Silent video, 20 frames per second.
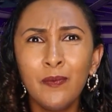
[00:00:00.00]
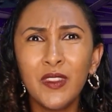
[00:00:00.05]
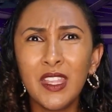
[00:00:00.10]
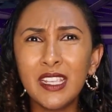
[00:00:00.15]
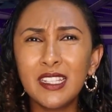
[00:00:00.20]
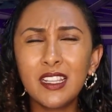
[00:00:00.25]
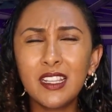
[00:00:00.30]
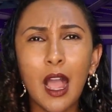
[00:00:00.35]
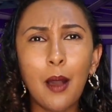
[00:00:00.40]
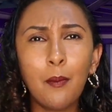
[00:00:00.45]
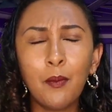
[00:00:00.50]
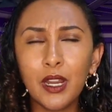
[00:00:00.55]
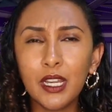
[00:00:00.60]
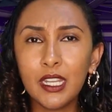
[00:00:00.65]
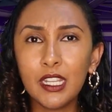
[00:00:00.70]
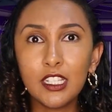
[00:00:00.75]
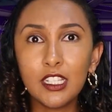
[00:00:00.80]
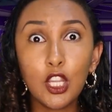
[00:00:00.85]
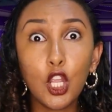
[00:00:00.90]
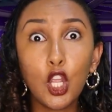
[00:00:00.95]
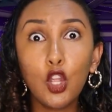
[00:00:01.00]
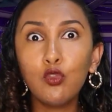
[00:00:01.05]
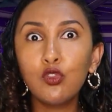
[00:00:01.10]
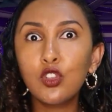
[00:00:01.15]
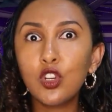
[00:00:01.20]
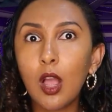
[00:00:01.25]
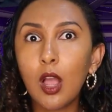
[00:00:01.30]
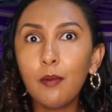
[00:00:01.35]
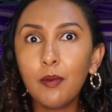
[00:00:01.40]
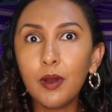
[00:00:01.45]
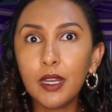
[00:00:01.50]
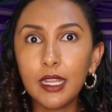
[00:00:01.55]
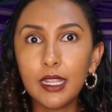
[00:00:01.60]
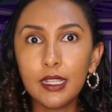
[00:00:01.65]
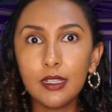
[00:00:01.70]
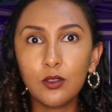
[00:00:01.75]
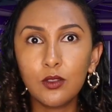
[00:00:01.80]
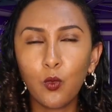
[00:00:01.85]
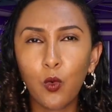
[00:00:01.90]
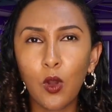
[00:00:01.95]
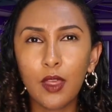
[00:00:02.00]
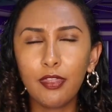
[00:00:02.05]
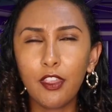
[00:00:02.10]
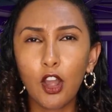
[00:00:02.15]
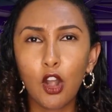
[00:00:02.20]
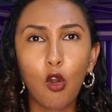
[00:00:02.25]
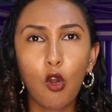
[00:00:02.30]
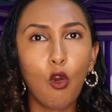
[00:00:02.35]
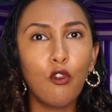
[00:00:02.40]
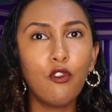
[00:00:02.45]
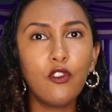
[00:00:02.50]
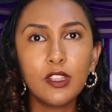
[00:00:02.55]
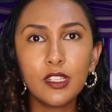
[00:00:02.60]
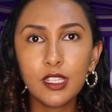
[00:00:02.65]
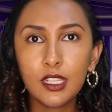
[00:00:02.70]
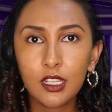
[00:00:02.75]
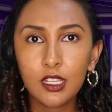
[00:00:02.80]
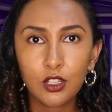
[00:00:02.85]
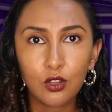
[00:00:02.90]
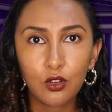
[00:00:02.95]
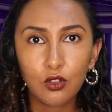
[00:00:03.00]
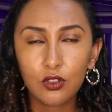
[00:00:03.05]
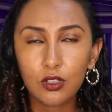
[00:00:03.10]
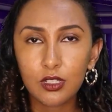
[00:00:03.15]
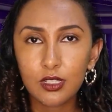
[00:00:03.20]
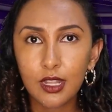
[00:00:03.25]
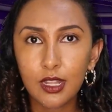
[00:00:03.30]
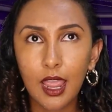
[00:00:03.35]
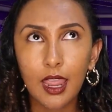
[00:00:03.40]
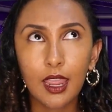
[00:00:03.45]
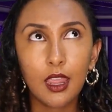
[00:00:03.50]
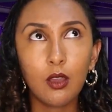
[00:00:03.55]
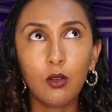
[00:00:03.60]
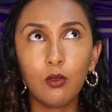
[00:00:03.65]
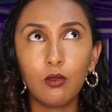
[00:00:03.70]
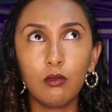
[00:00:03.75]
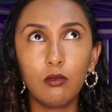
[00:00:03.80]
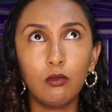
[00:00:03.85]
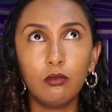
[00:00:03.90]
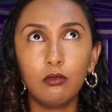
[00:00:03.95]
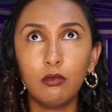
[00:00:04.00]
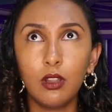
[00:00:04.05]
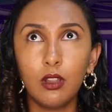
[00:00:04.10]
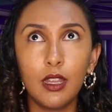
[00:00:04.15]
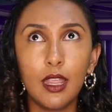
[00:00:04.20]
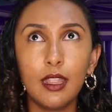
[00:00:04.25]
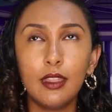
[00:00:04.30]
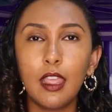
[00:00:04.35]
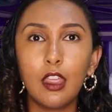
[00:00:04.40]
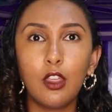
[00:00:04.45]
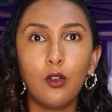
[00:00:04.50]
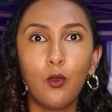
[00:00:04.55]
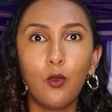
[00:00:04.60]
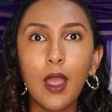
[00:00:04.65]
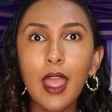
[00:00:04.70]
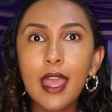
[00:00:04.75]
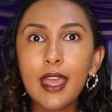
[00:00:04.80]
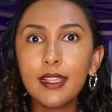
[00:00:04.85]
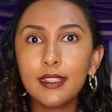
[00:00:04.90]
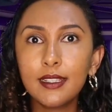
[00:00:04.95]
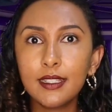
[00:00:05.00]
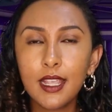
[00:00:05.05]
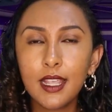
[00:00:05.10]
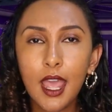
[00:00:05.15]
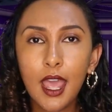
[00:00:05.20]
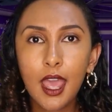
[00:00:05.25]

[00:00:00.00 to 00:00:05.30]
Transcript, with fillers: these companies, huge companies, what their offices looks like in the US,